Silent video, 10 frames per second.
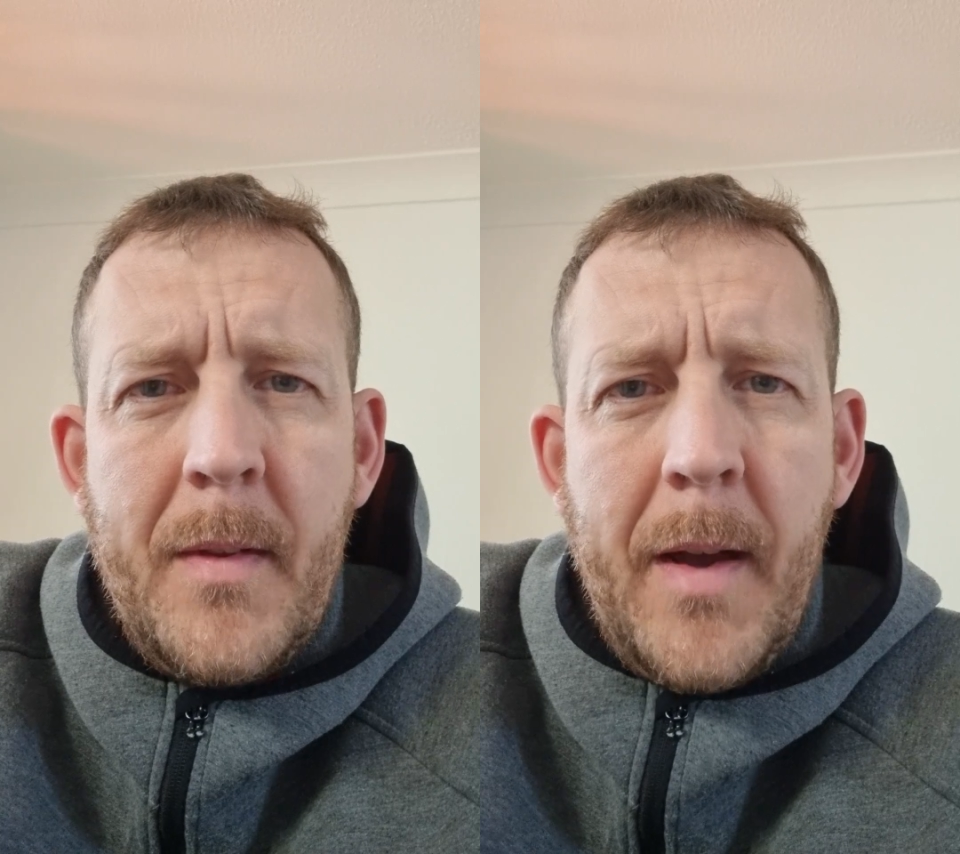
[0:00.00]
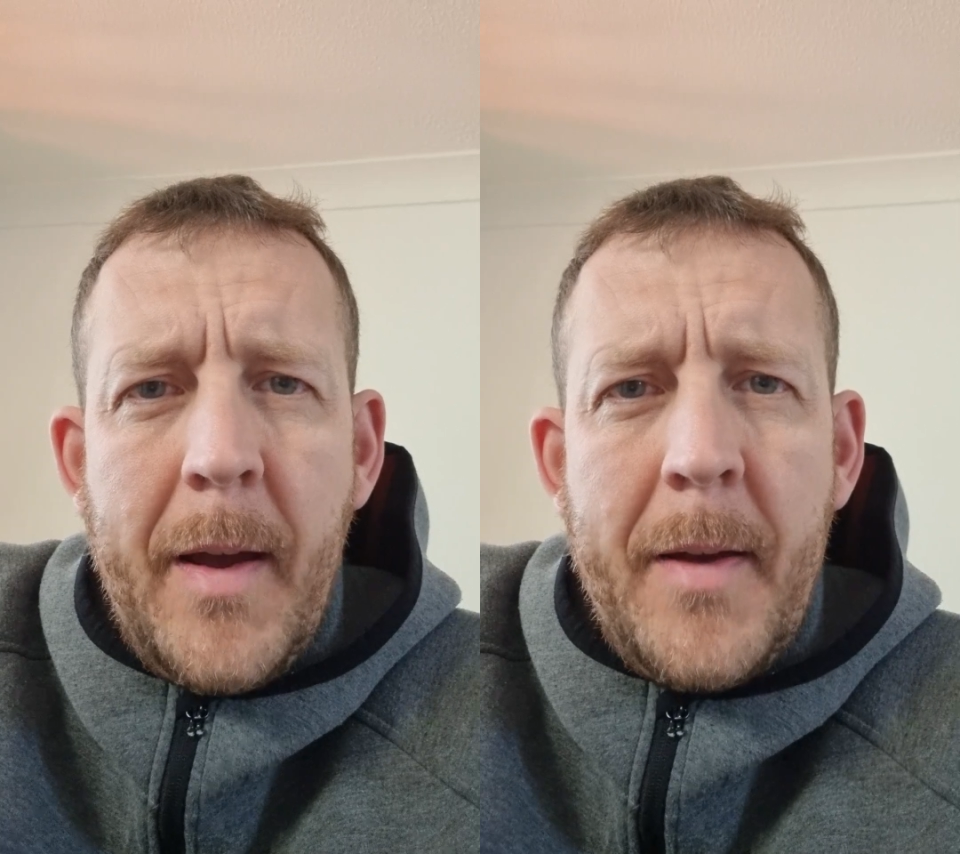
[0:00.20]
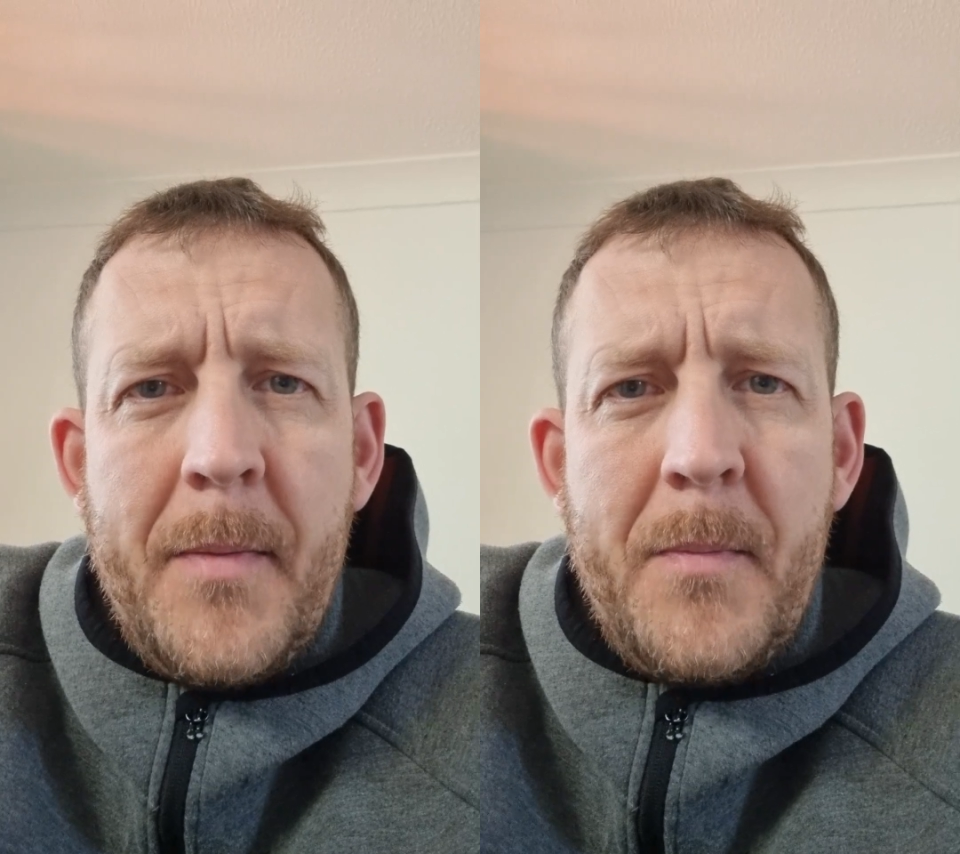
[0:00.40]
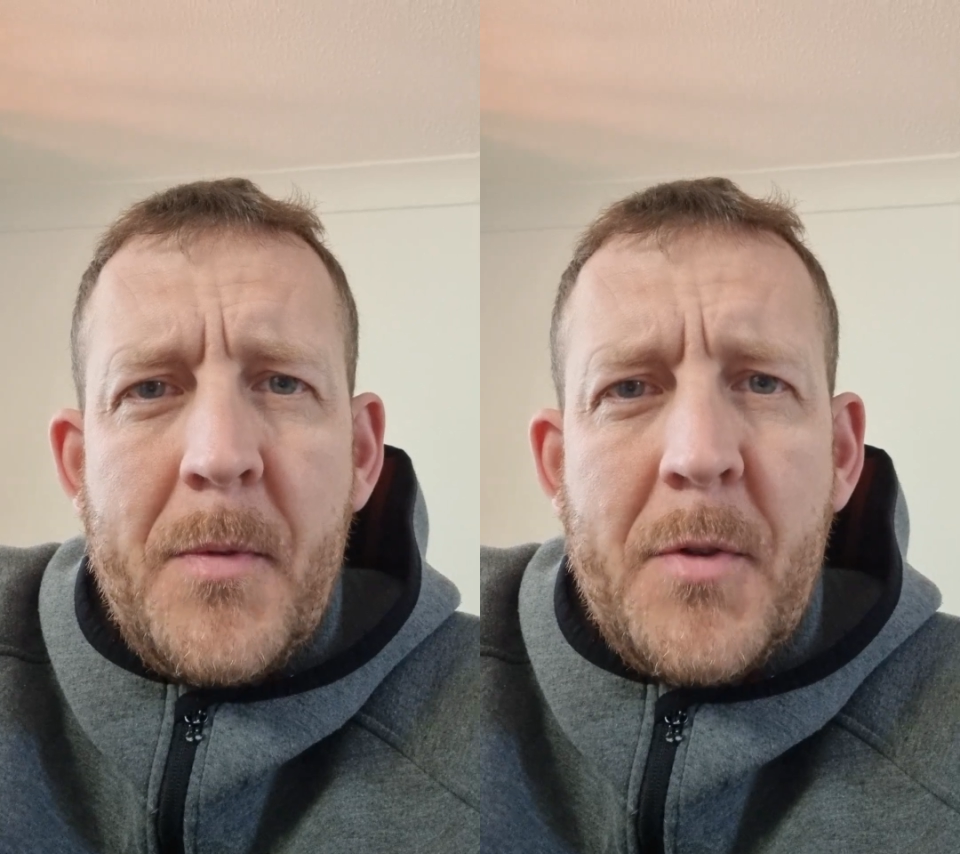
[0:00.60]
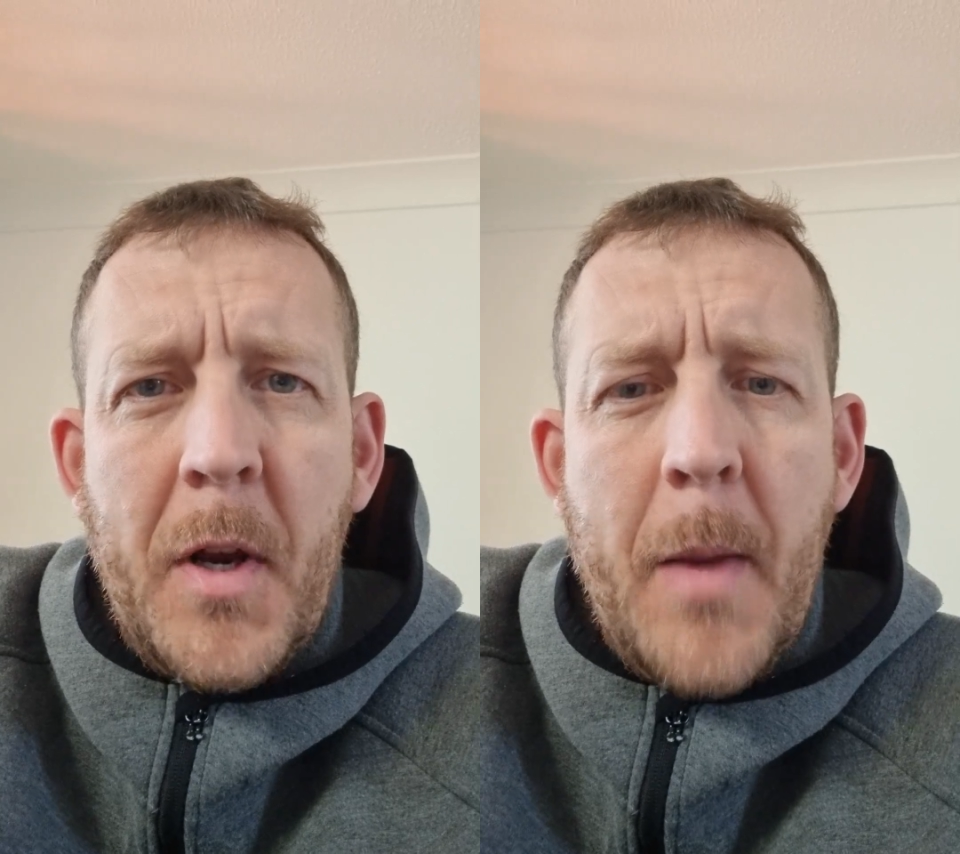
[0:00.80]
Oh yeah,
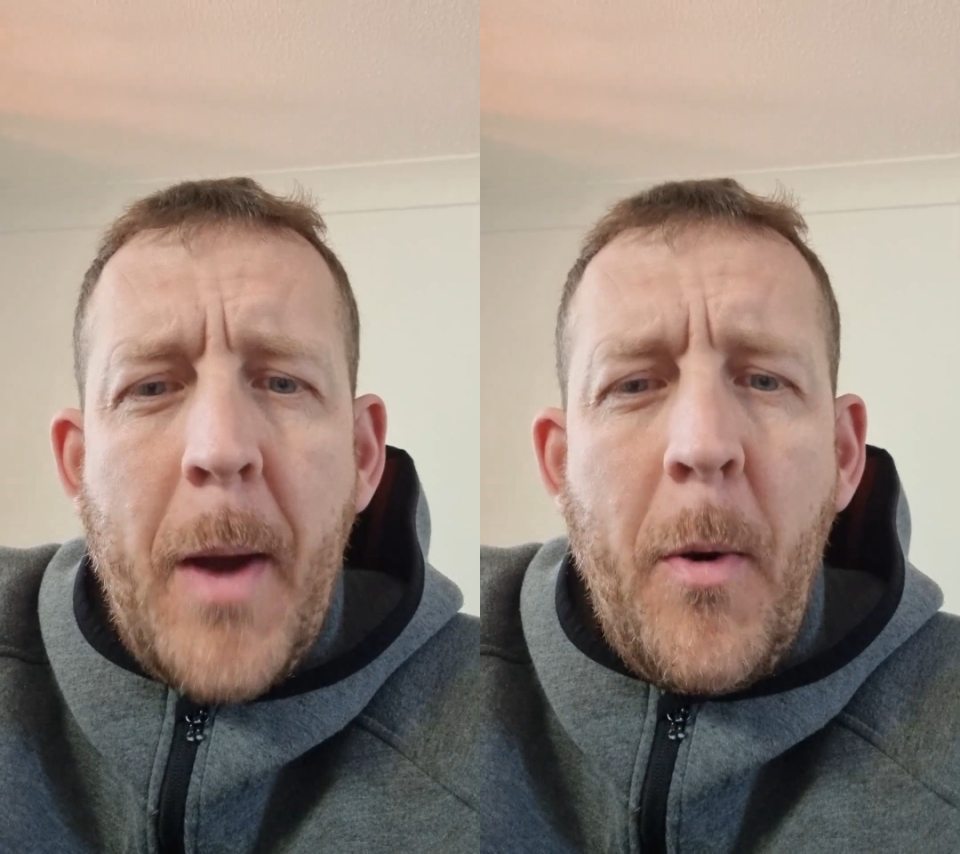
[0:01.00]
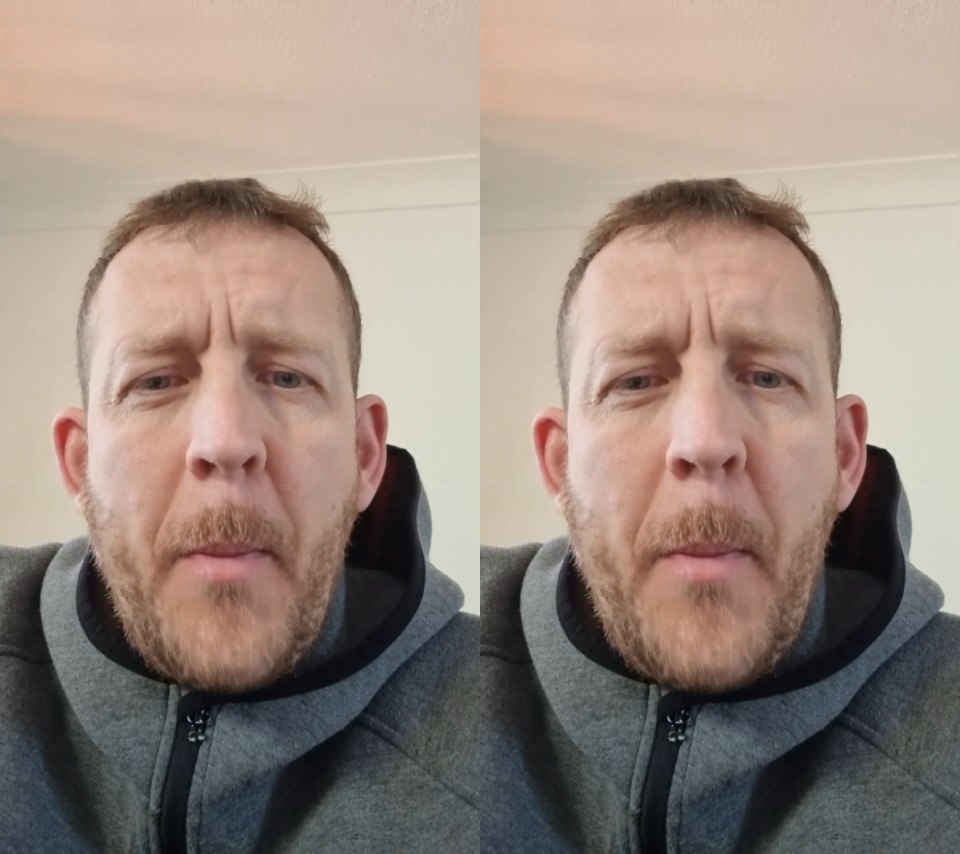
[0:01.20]
sorry about